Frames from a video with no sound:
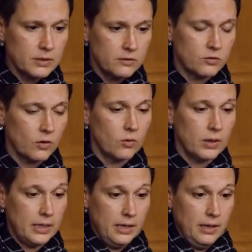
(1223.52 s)
So
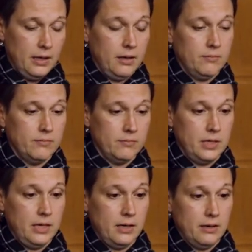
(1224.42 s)
um,
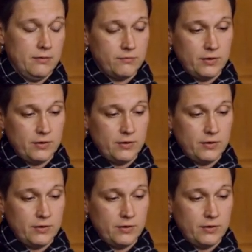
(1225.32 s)
uh,